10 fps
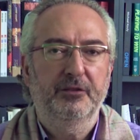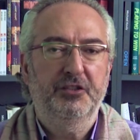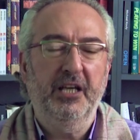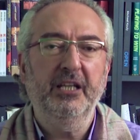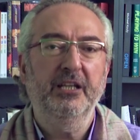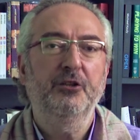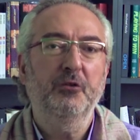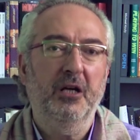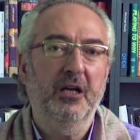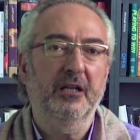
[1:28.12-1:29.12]
checking
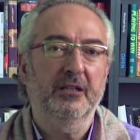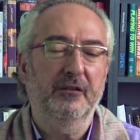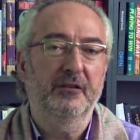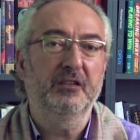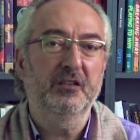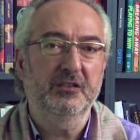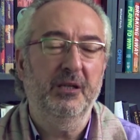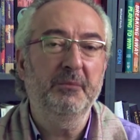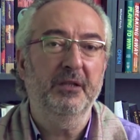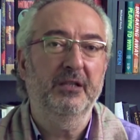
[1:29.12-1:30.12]
your heart if this is
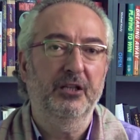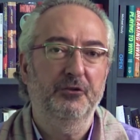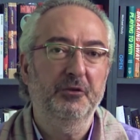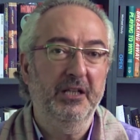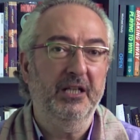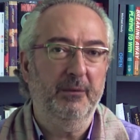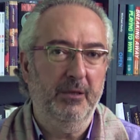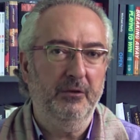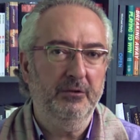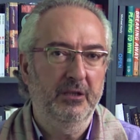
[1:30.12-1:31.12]
something that you care
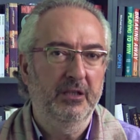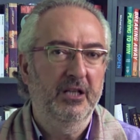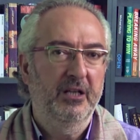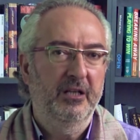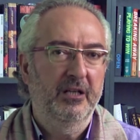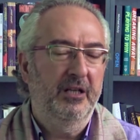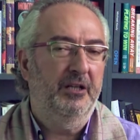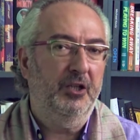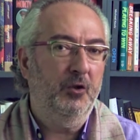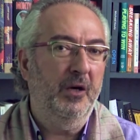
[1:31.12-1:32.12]
about,
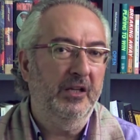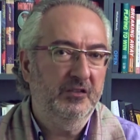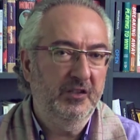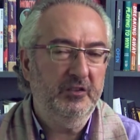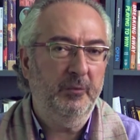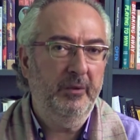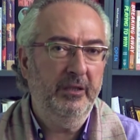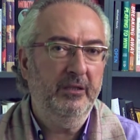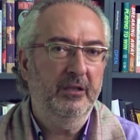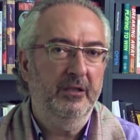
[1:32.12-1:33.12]
requires
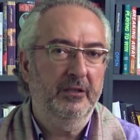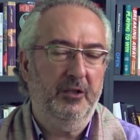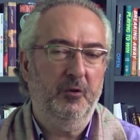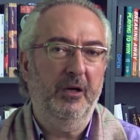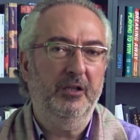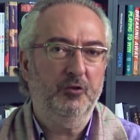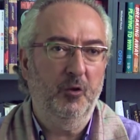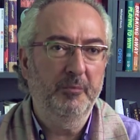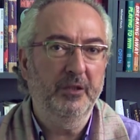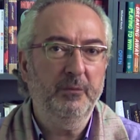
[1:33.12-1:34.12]
discipline, requires
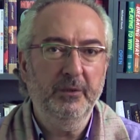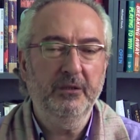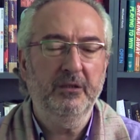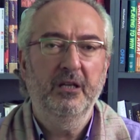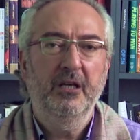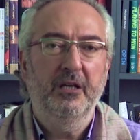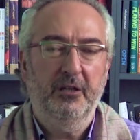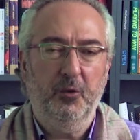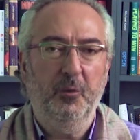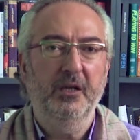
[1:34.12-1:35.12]
commitment,
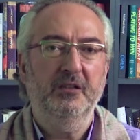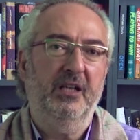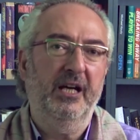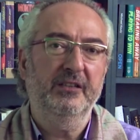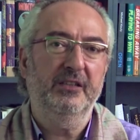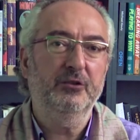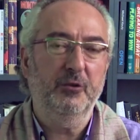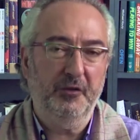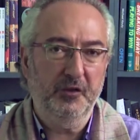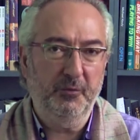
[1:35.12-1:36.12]
requires a high sense
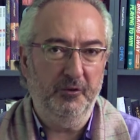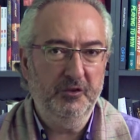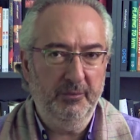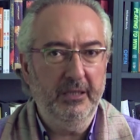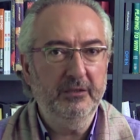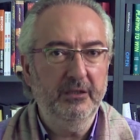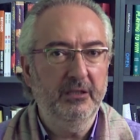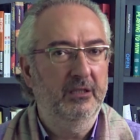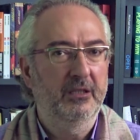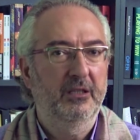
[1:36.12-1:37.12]
of
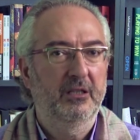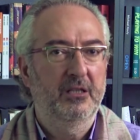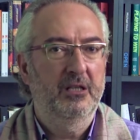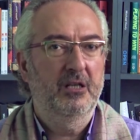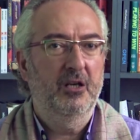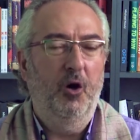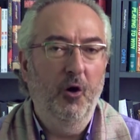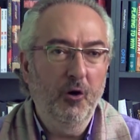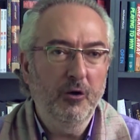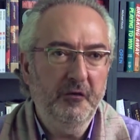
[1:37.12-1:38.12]
responsibility.
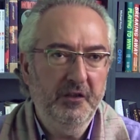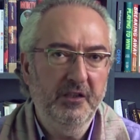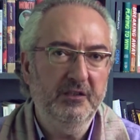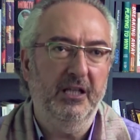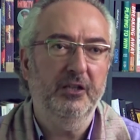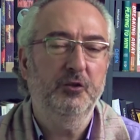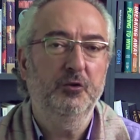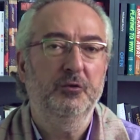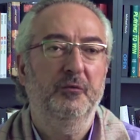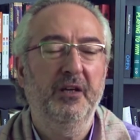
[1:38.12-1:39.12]
All of these are
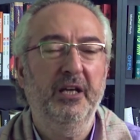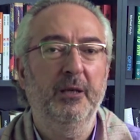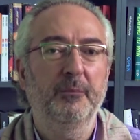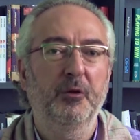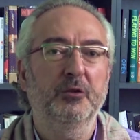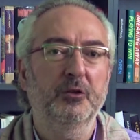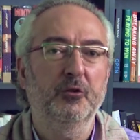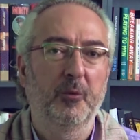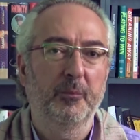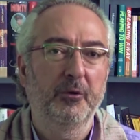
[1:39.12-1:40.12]
very
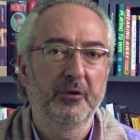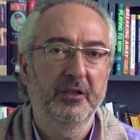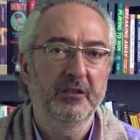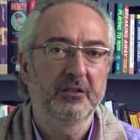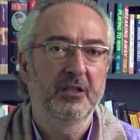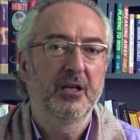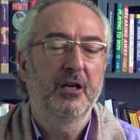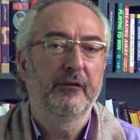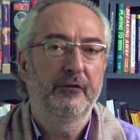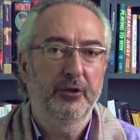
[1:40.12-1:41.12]
important components
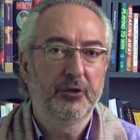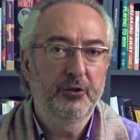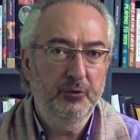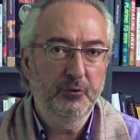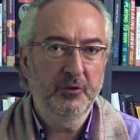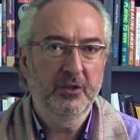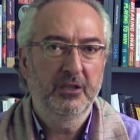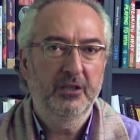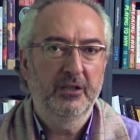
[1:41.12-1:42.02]
for you,